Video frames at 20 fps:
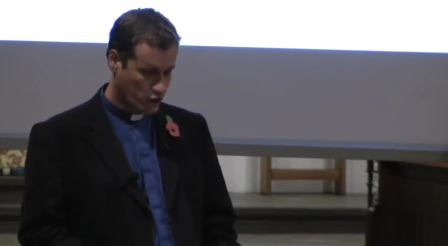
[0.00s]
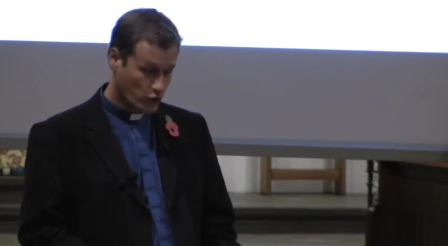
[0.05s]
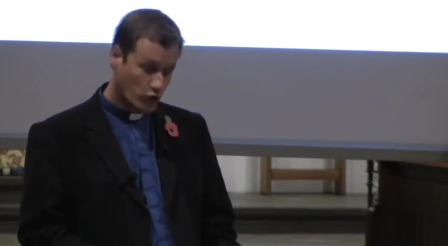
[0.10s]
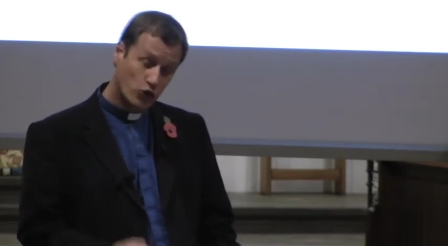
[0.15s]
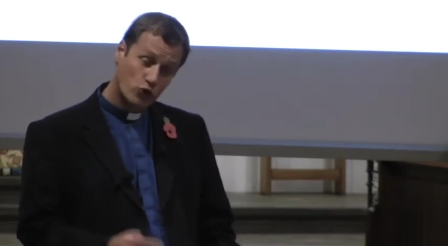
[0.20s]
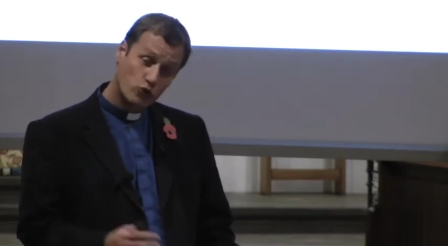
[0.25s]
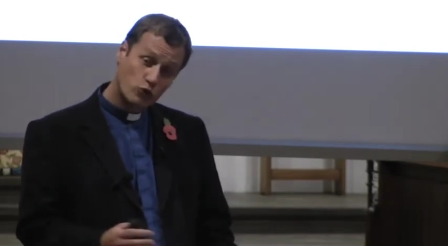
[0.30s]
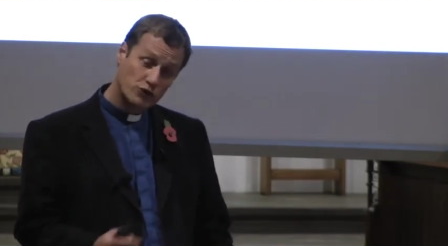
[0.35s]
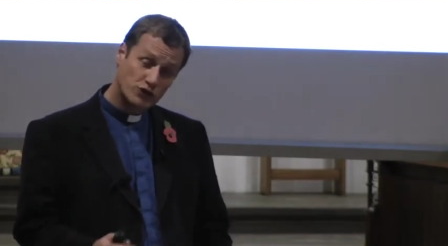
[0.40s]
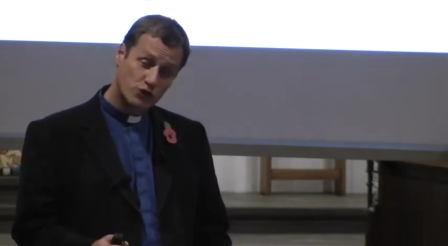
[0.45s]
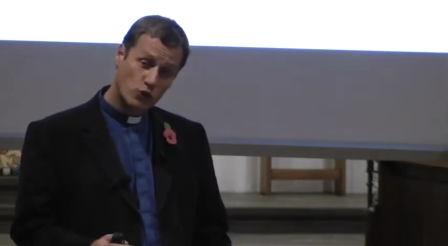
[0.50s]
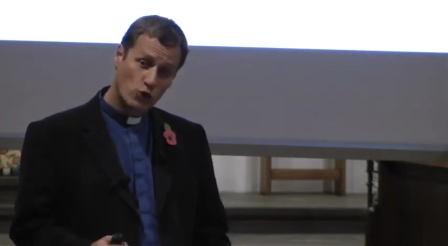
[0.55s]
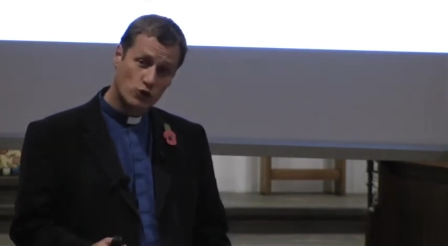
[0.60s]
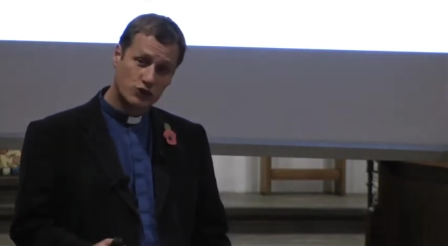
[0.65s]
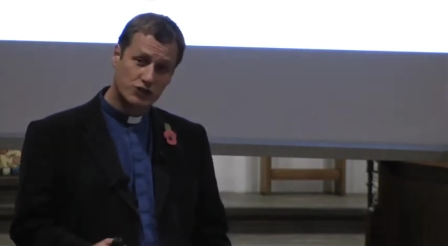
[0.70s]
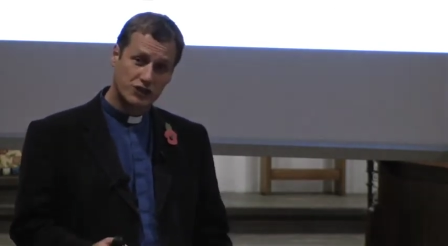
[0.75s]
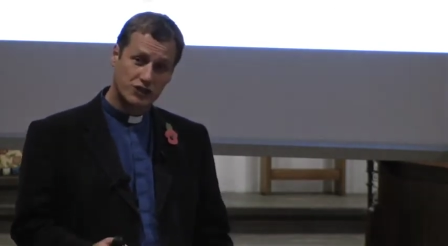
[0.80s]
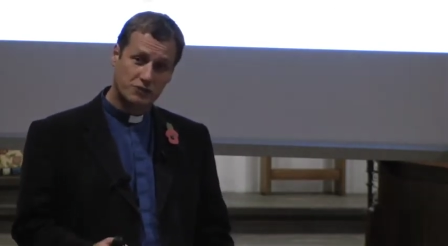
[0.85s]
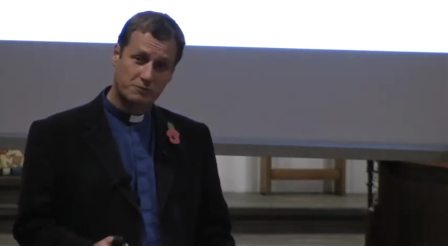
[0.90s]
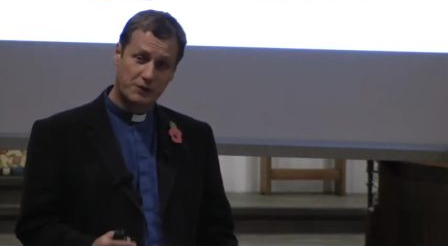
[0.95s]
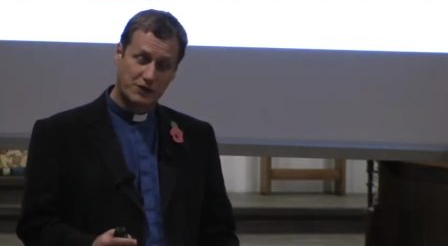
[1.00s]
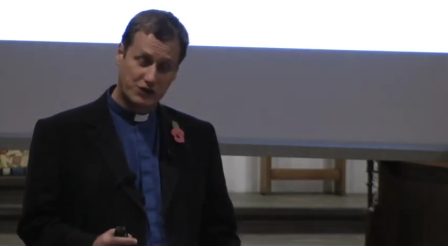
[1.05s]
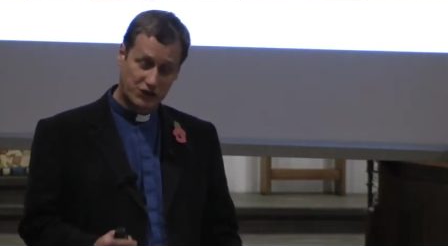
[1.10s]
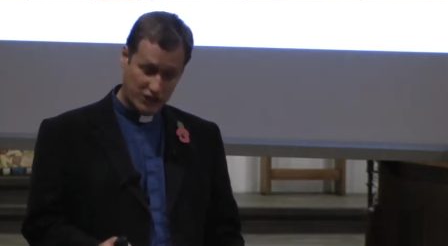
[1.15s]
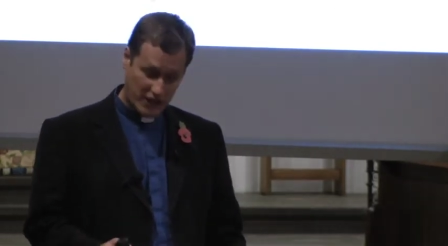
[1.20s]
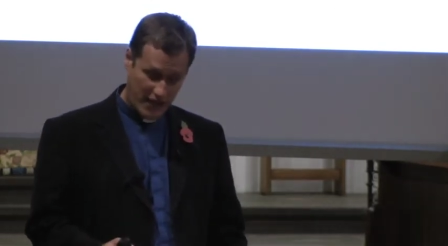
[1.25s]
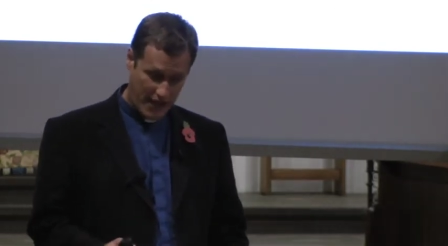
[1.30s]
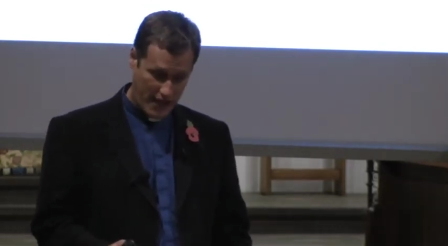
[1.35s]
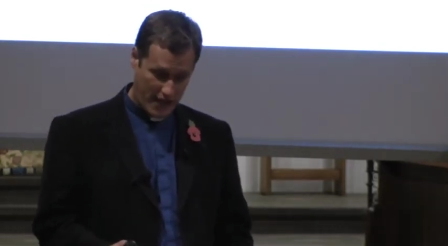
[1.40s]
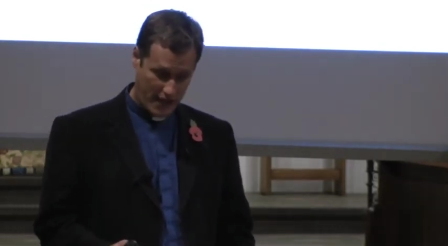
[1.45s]
Could resources be
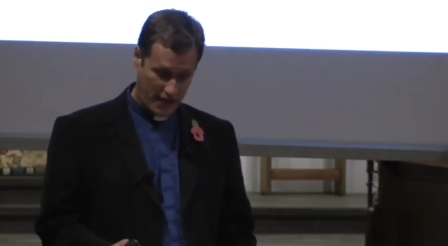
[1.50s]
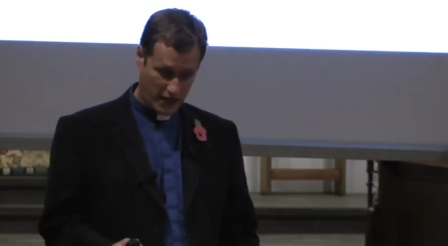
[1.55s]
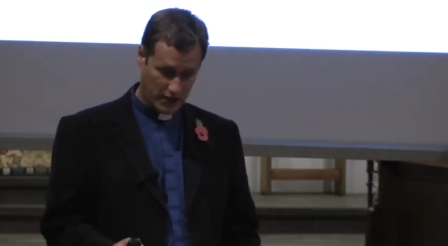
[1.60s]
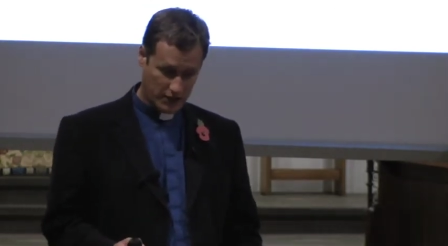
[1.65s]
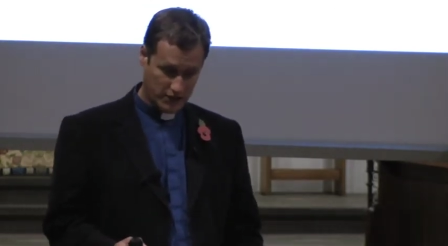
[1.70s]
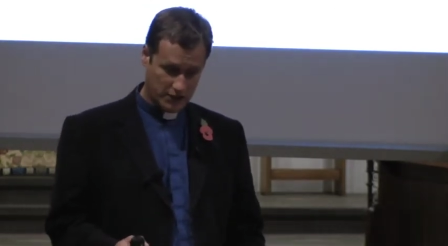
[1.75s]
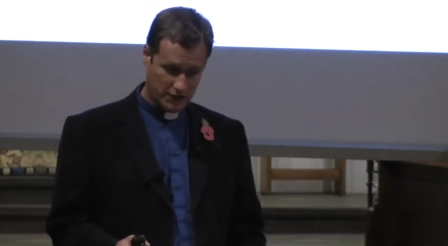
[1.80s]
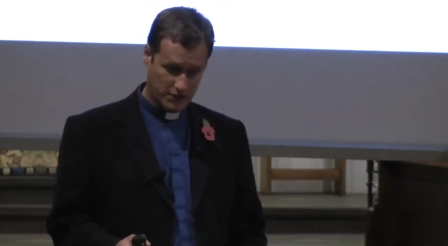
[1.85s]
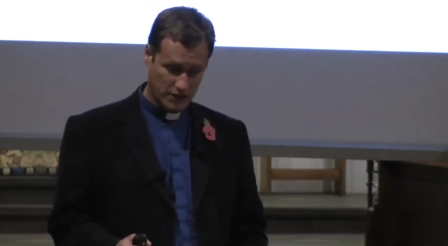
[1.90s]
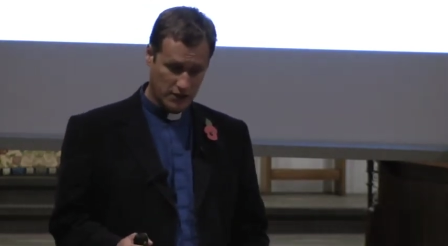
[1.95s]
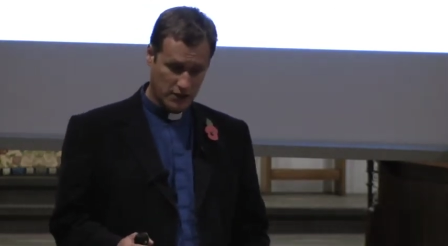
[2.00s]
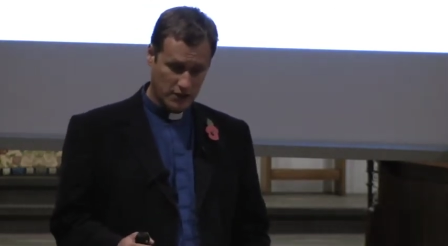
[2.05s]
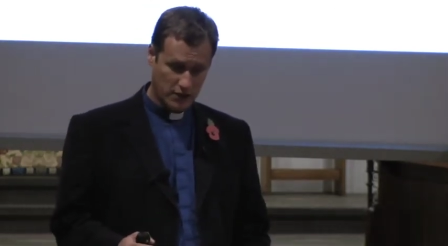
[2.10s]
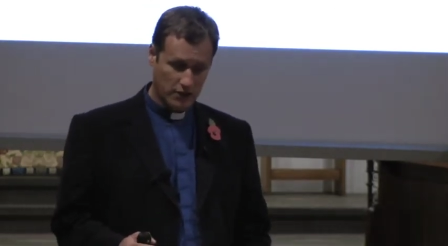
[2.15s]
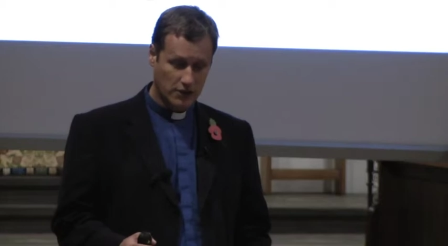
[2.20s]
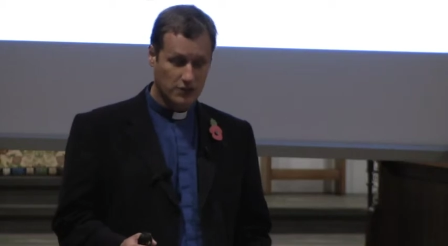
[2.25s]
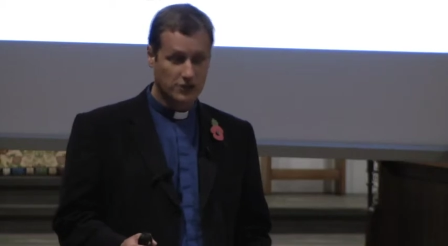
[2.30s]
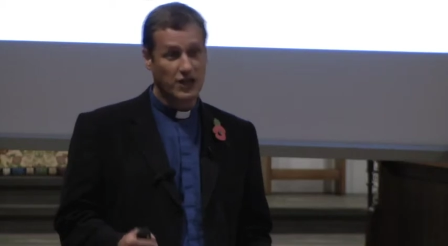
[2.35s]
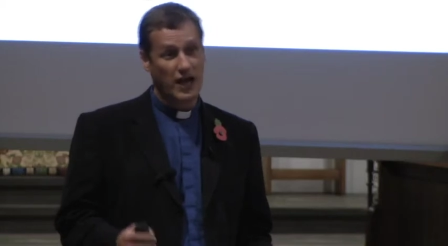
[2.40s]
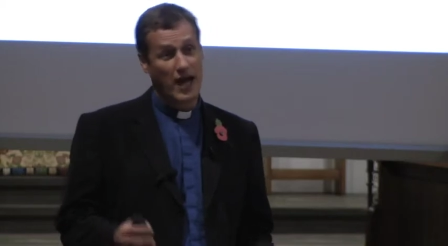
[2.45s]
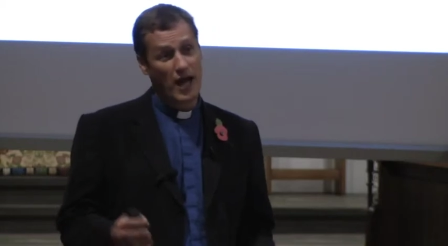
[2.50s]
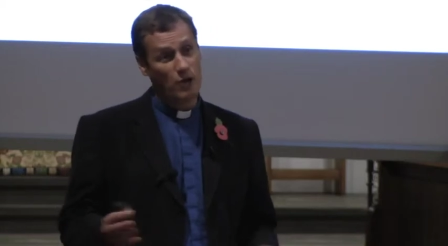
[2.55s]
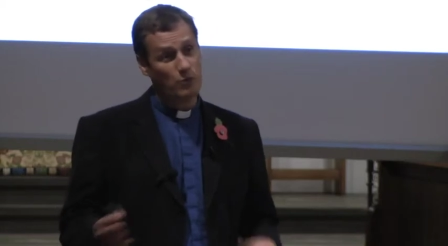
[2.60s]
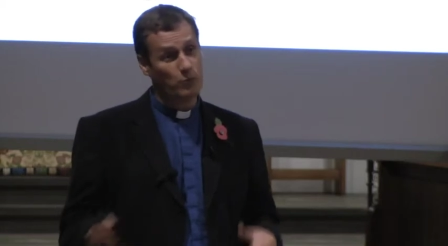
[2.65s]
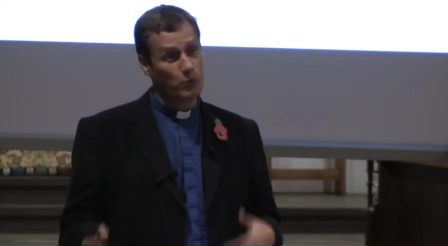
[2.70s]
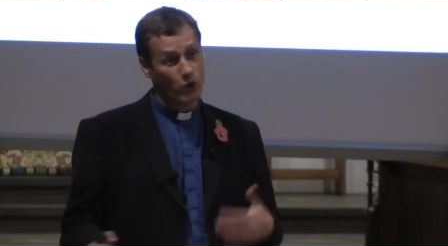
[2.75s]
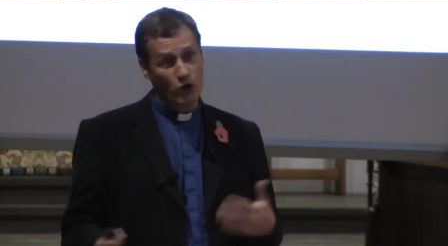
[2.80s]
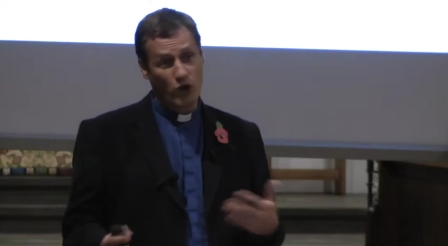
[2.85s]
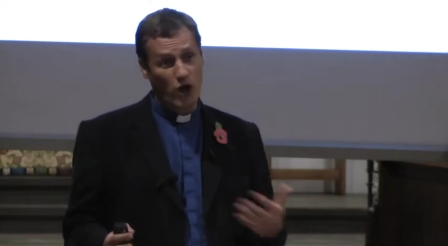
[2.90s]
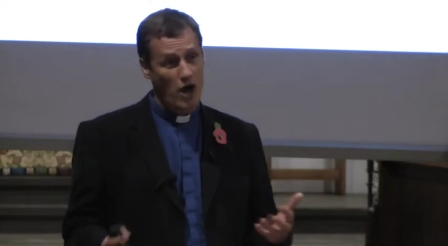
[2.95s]
shared to
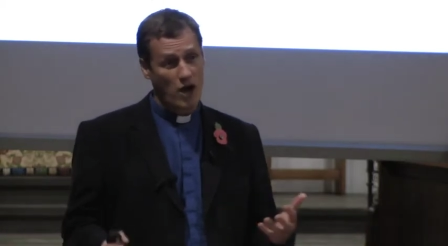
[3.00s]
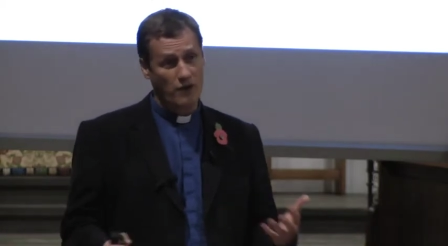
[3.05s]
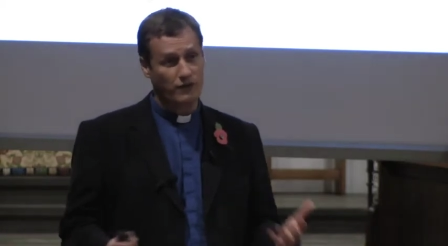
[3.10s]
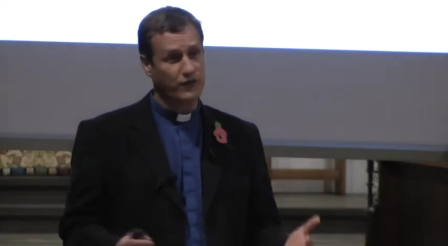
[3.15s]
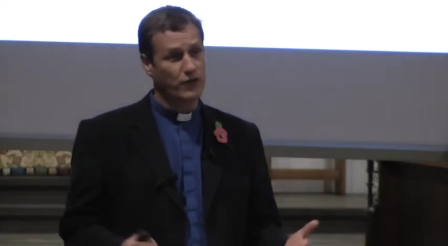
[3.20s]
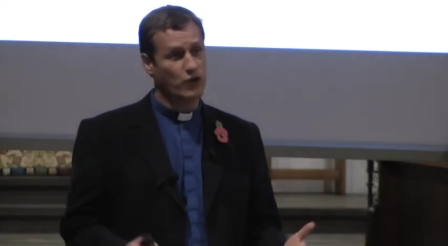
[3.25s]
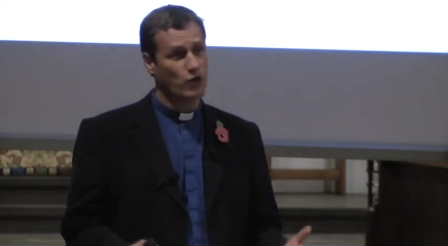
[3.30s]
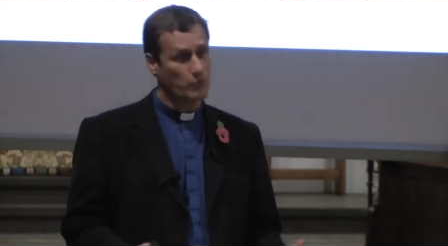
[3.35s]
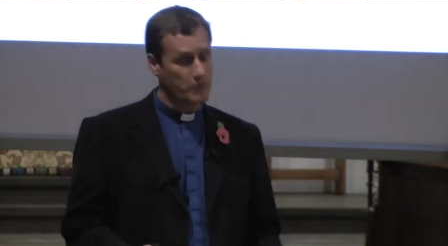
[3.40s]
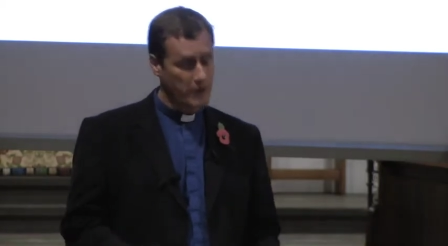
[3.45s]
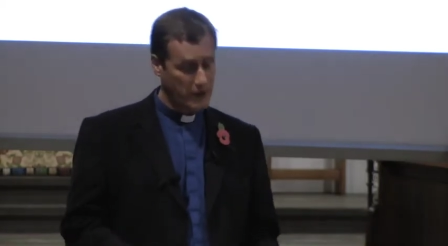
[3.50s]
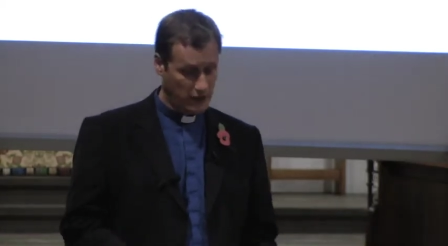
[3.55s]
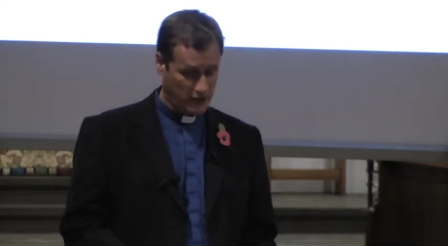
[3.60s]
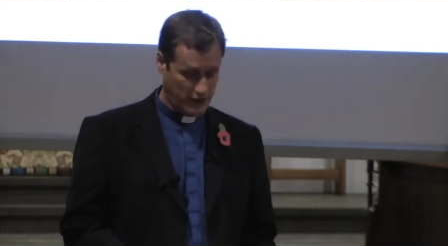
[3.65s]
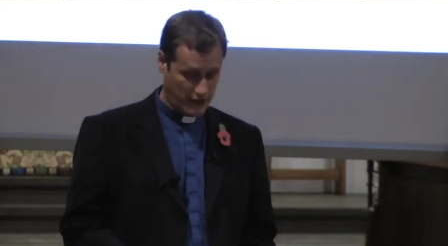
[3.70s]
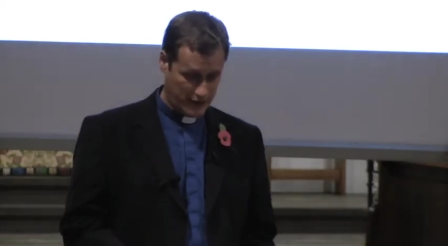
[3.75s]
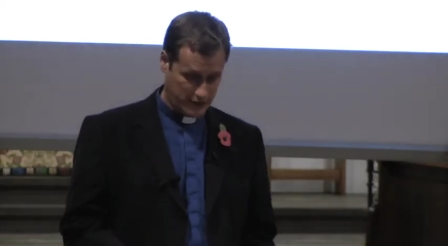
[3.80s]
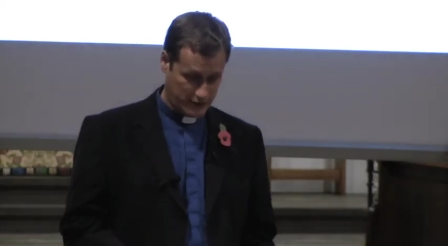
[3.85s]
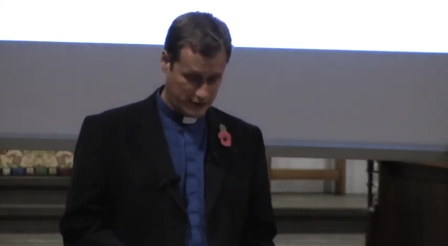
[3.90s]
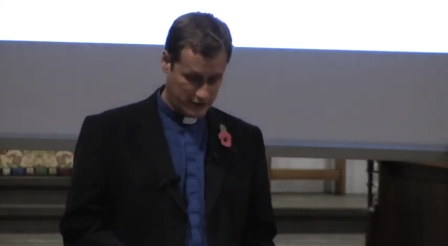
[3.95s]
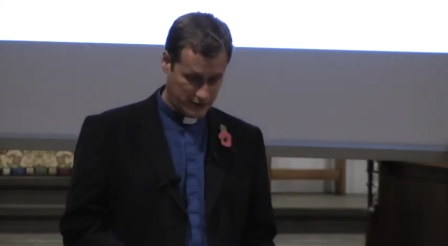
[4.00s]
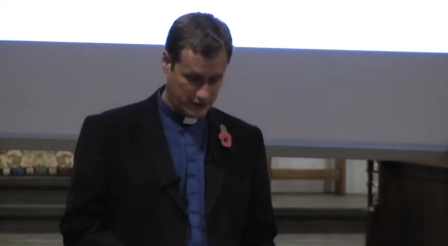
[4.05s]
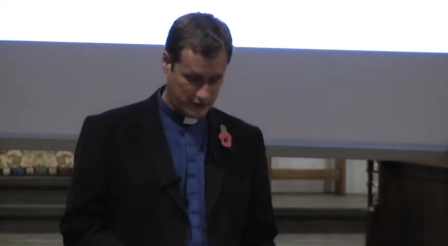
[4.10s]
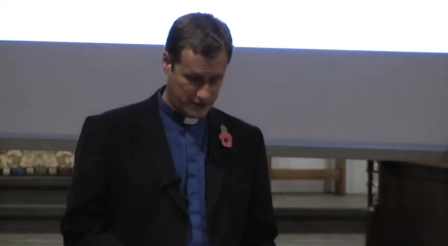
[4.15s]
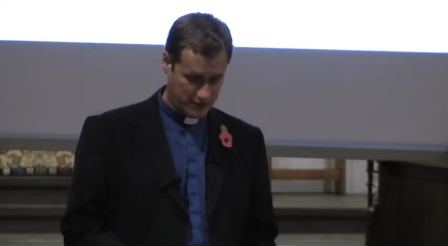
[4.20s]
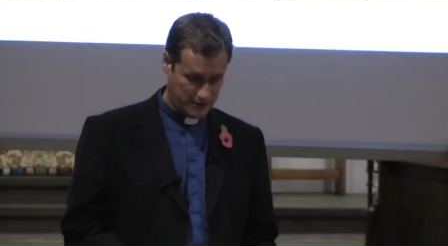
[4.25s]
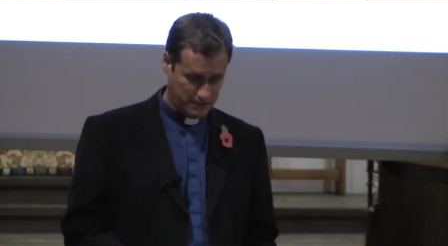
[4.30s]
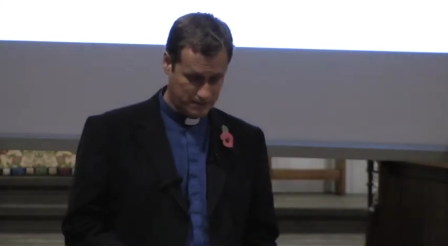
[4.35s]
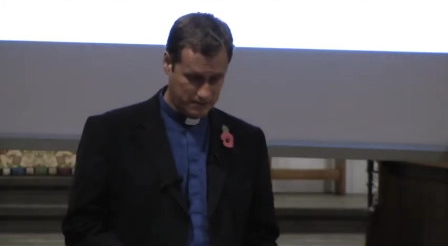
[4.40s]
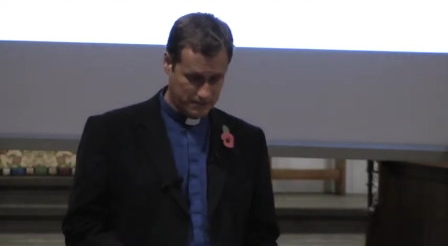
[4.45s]
help look after your
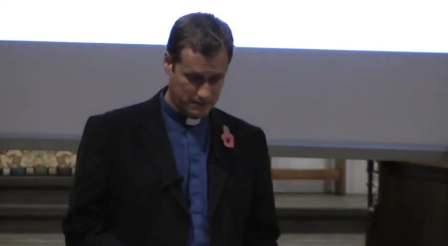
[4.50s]
buildings?